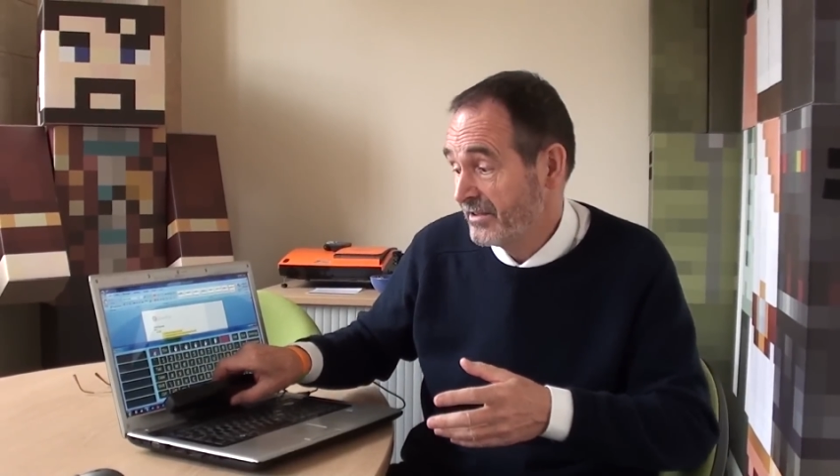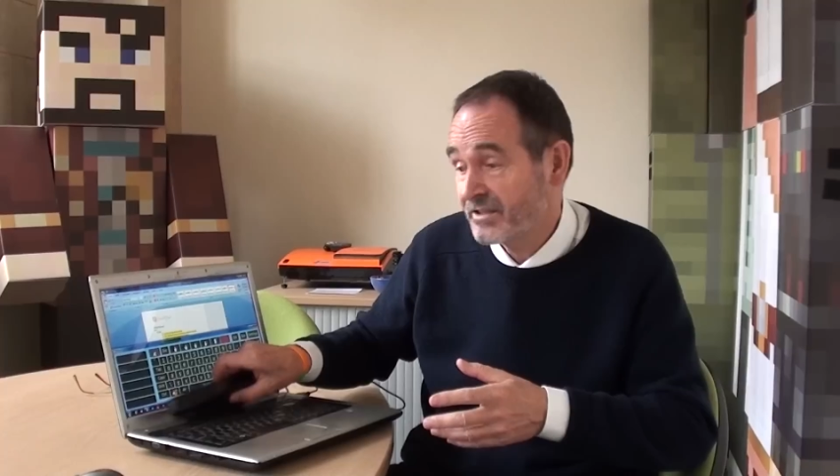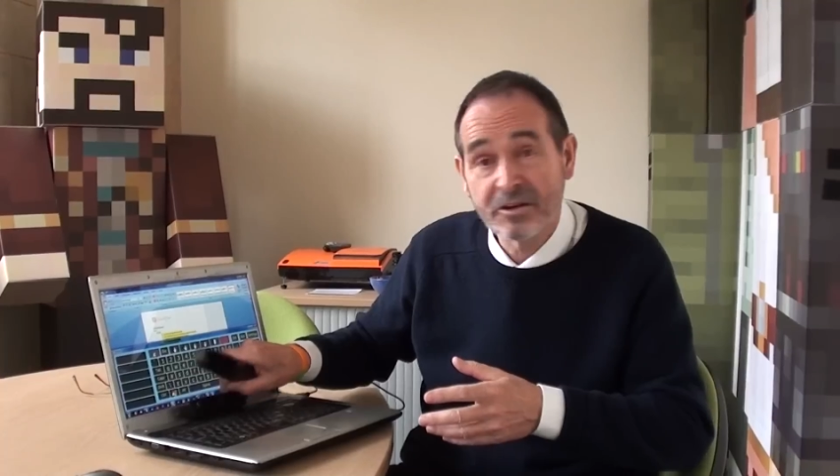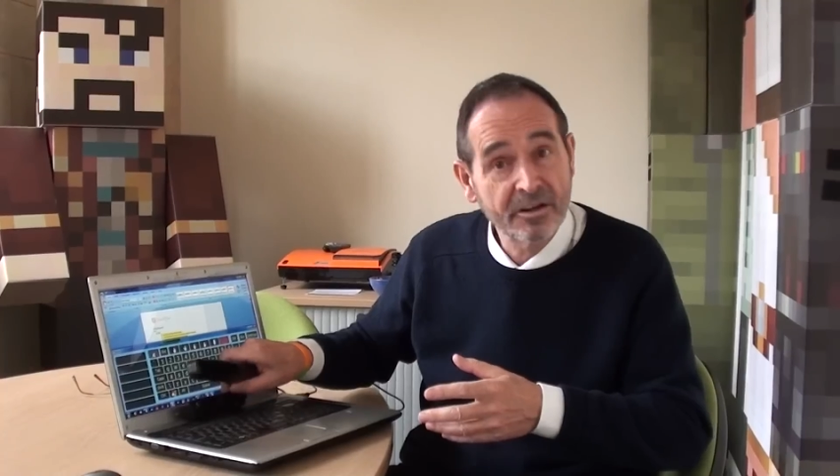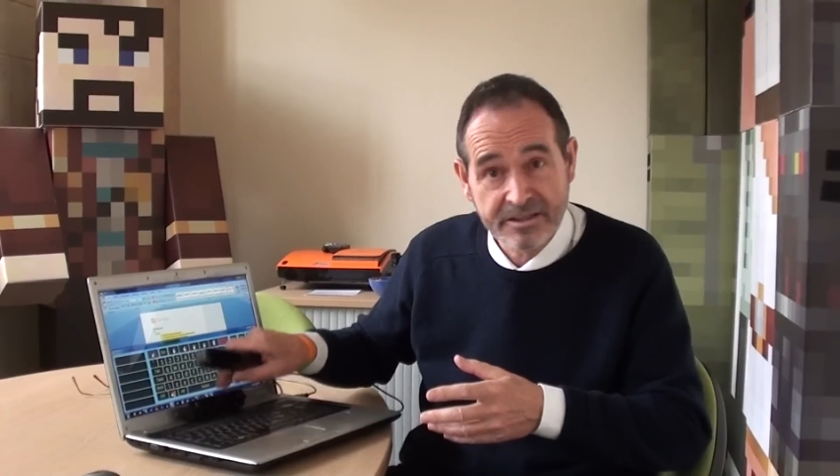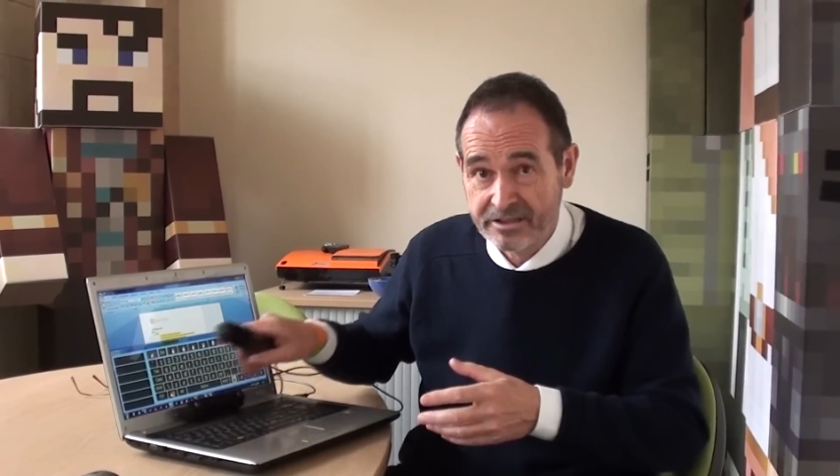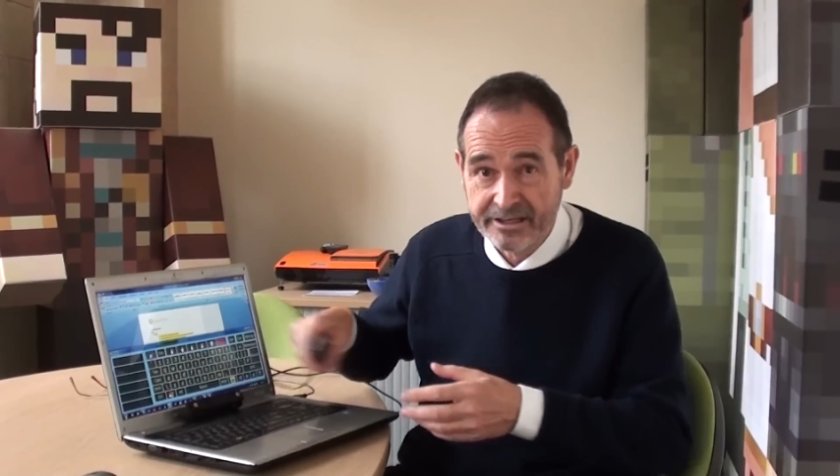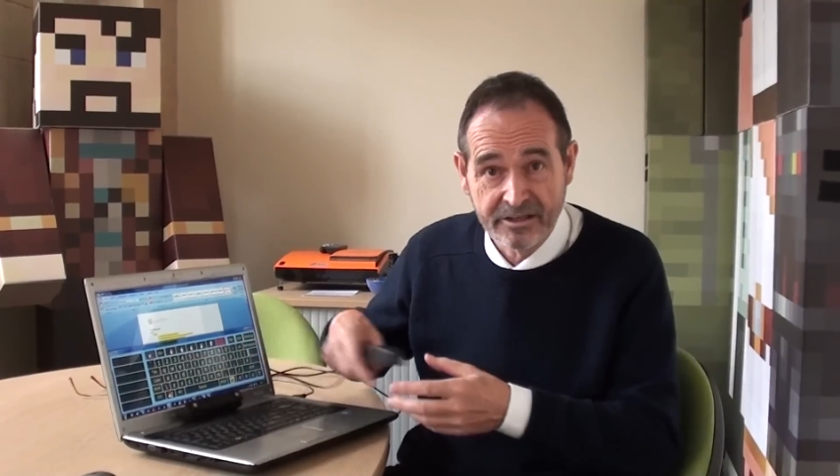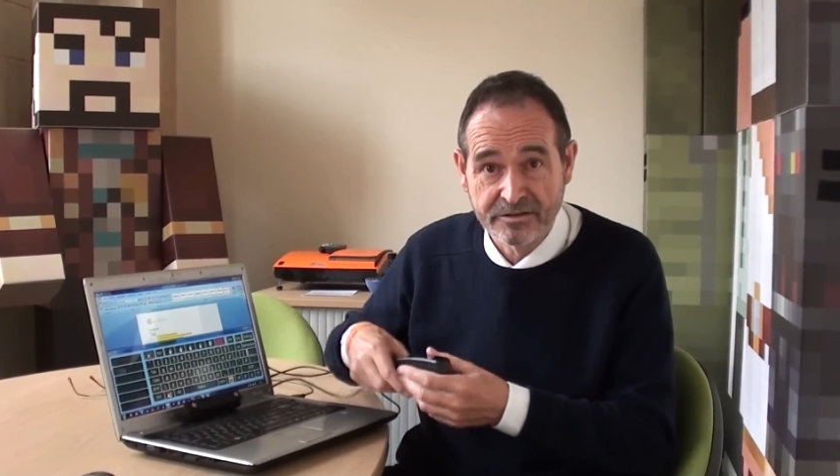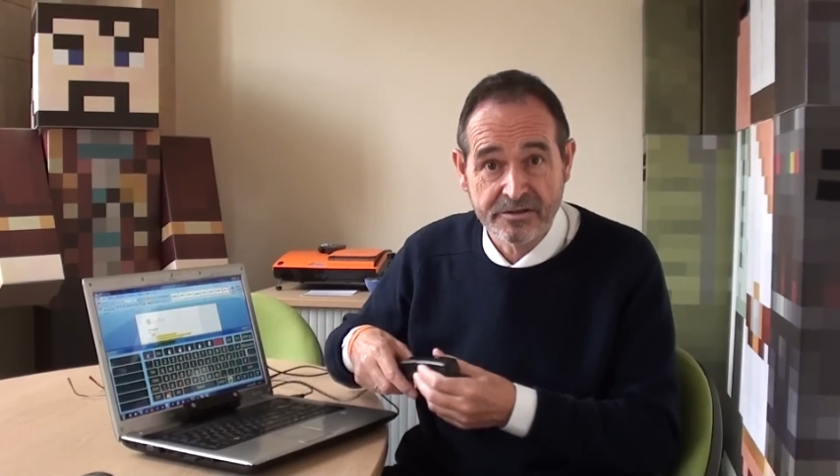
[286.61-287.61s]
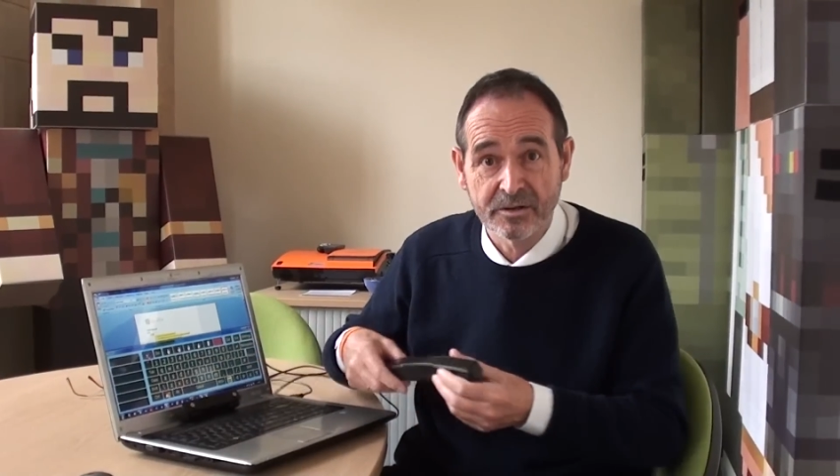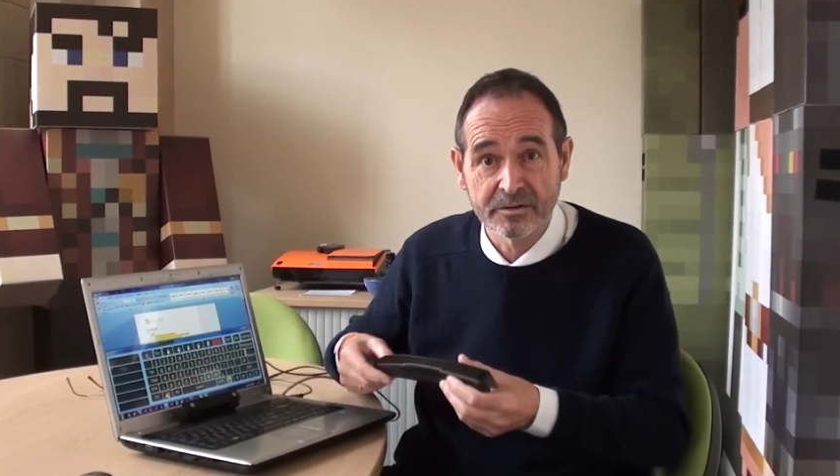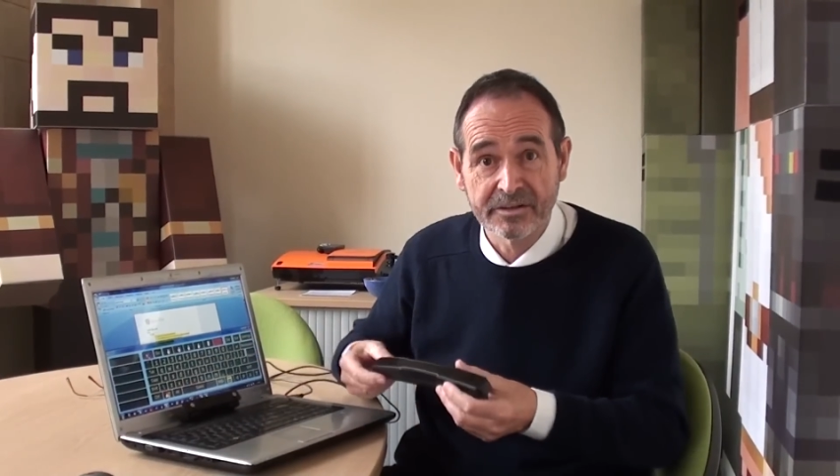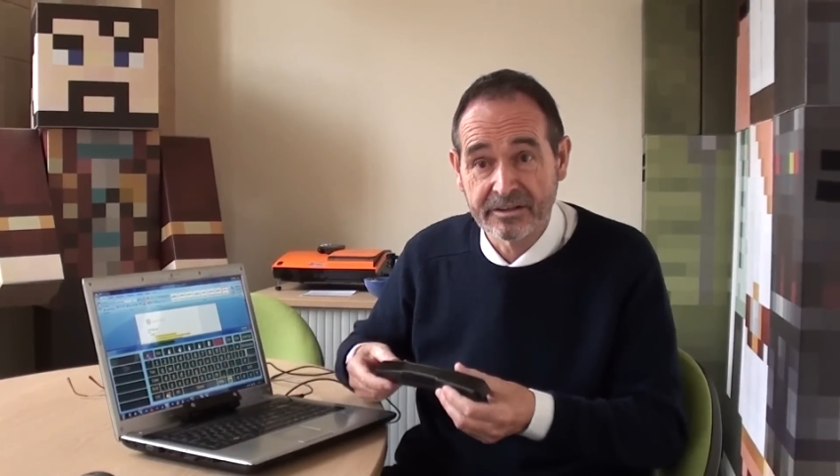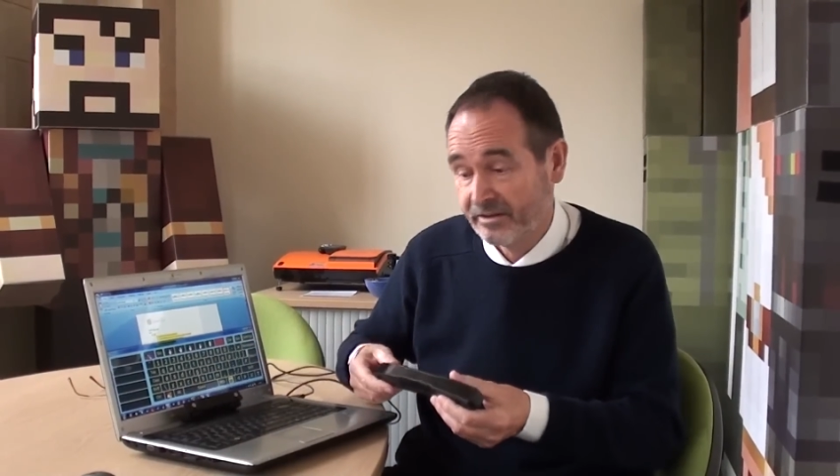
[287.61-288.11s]
It's not an eye
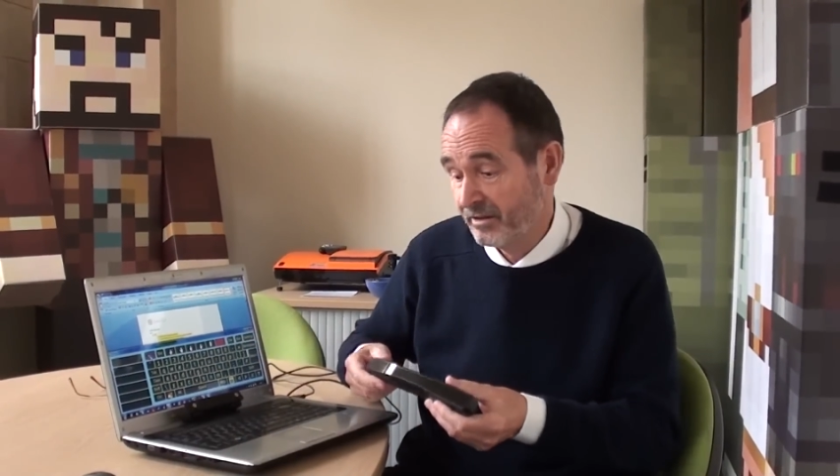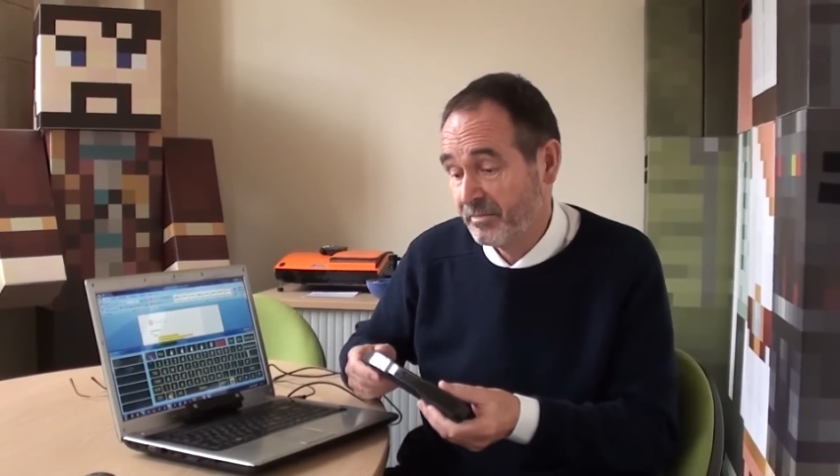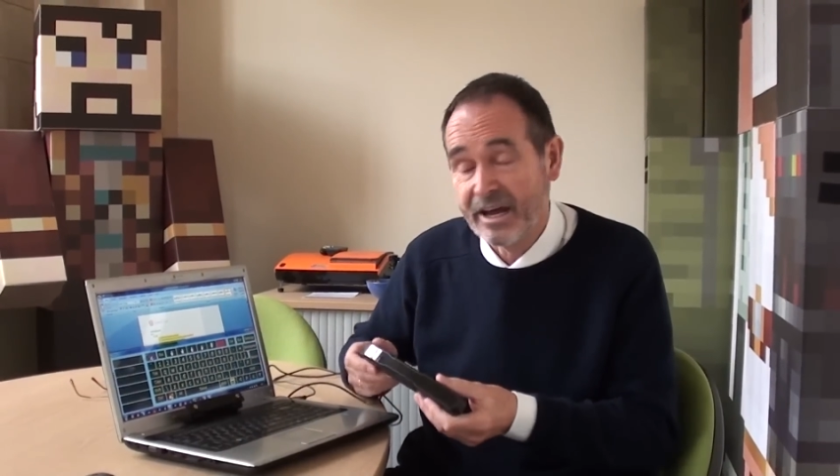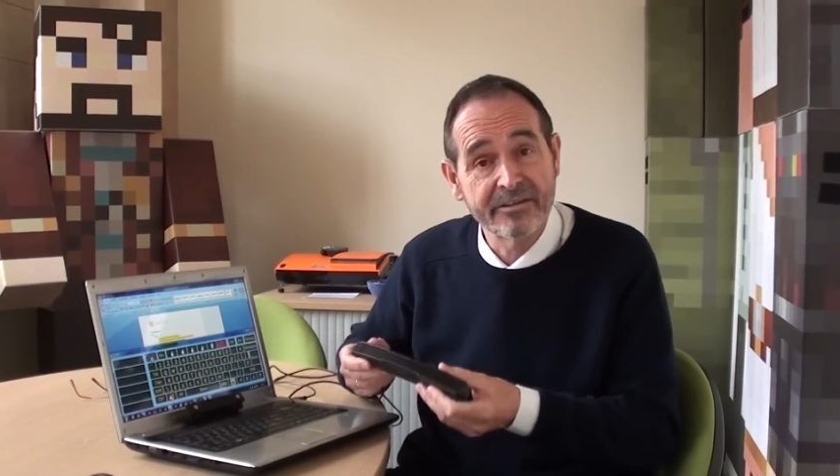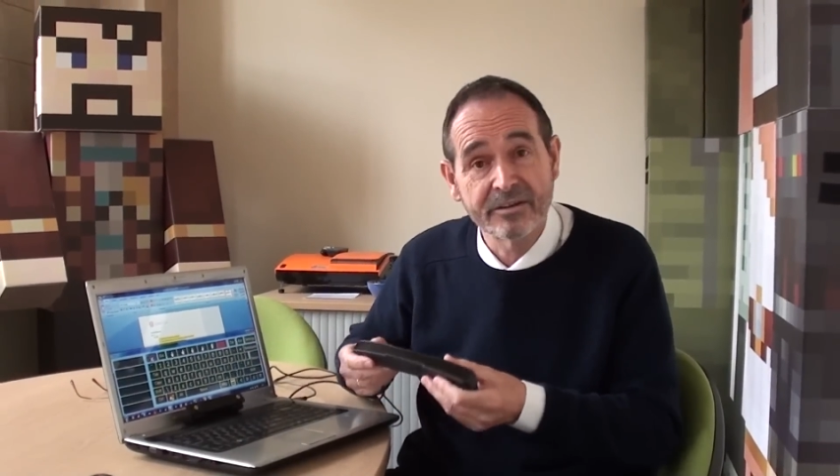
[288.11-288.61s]
control system,